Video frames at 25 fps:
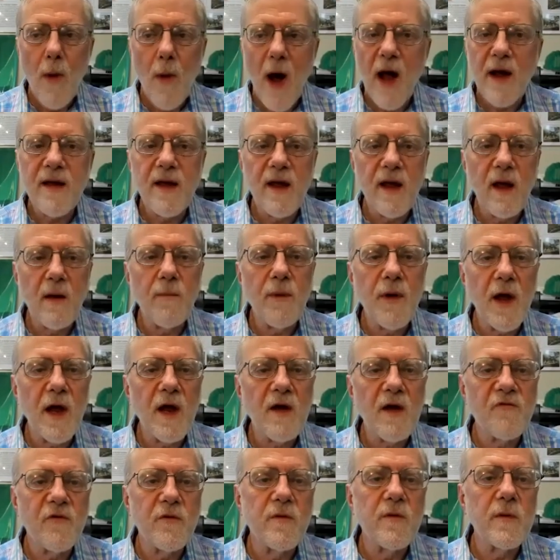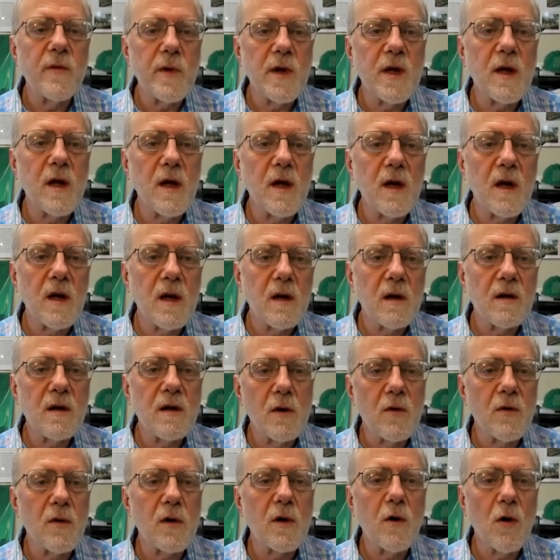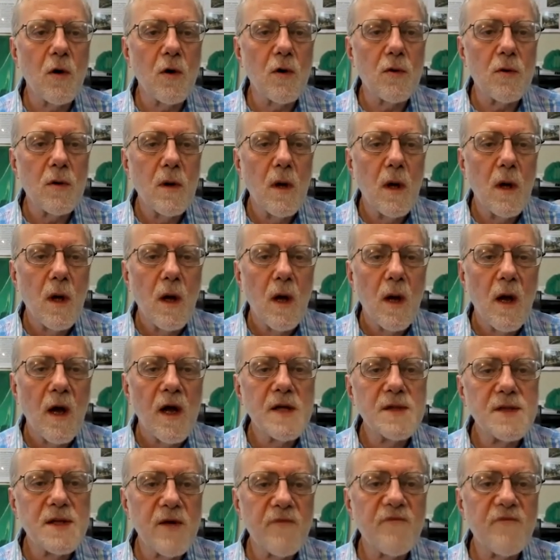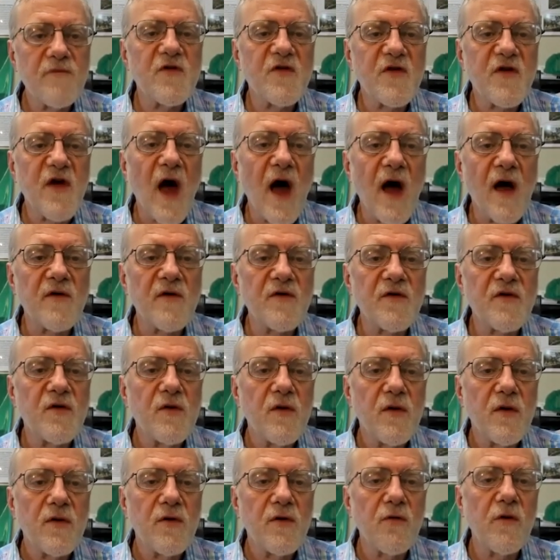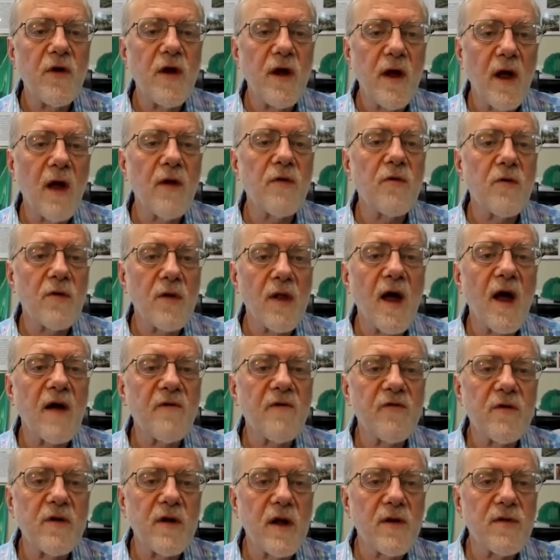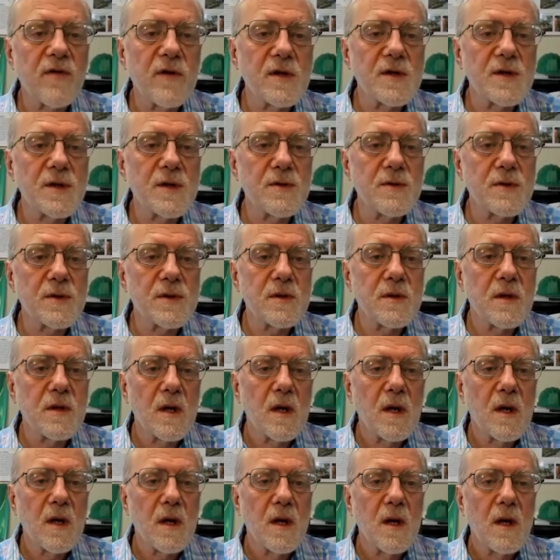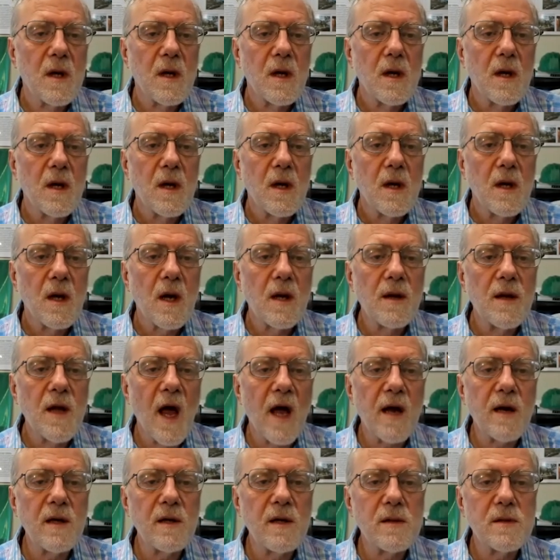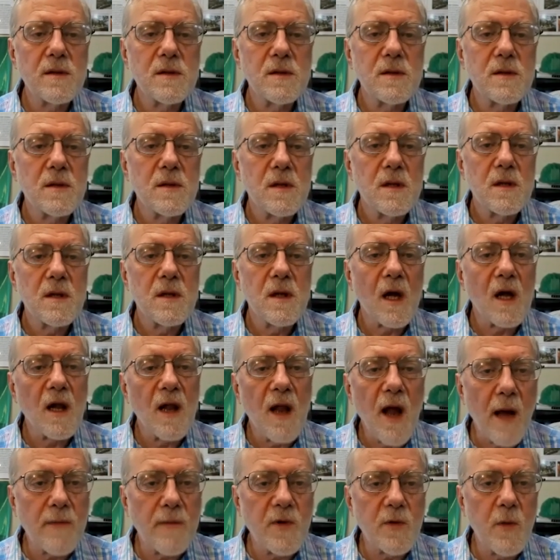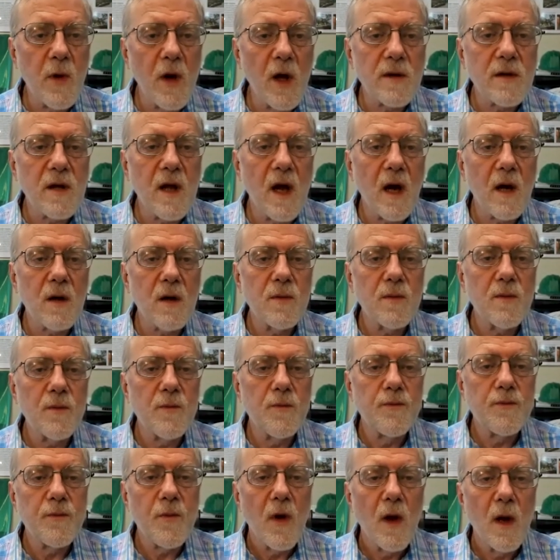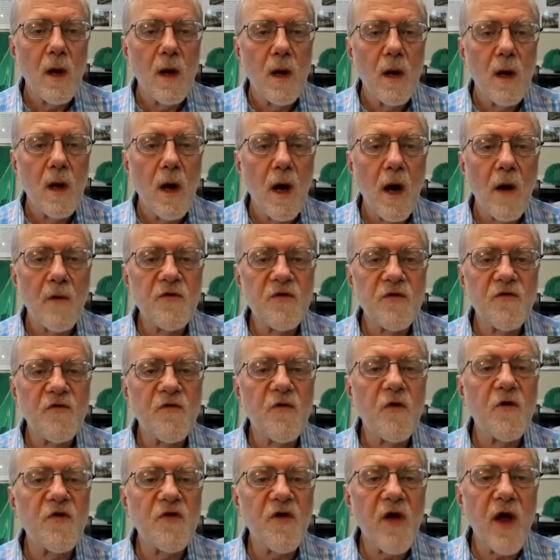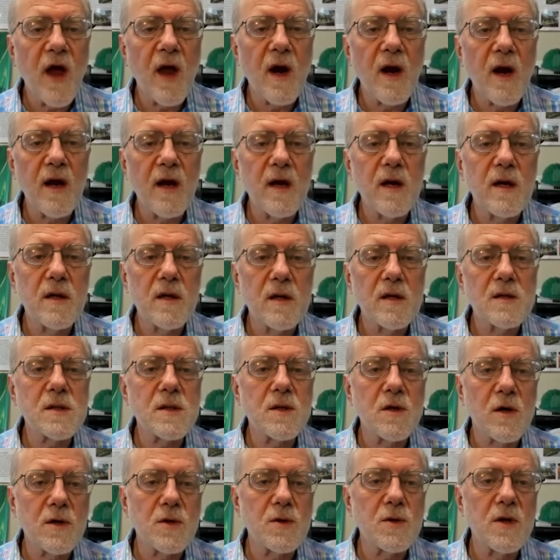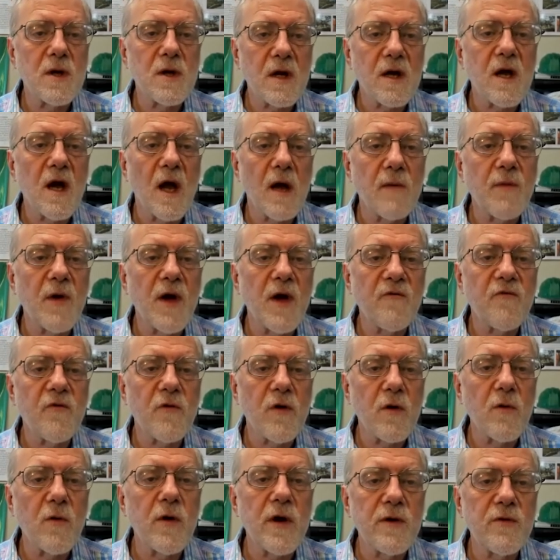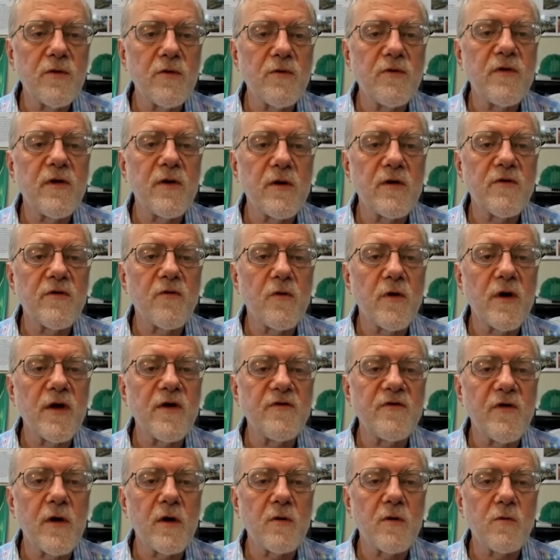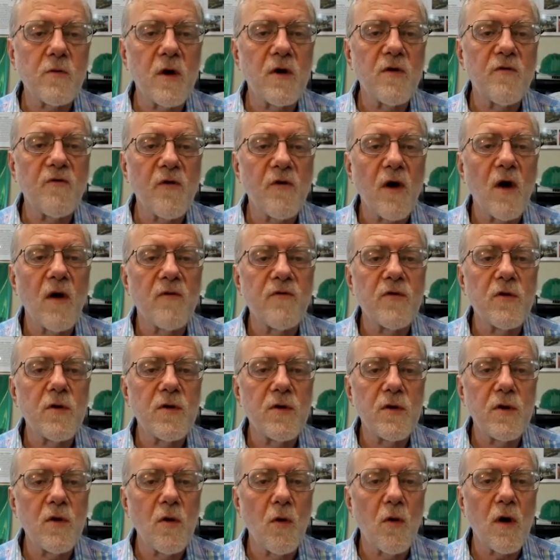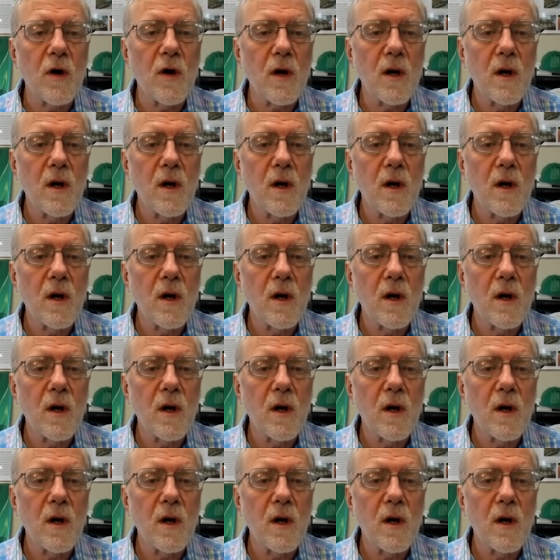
campaign from the beginning a year ago has emphasized three other life or death issues. And that is the climate meltdown. I was the first candidate in this country to campaign for a Green New Deal in 2010, running for governor of New York.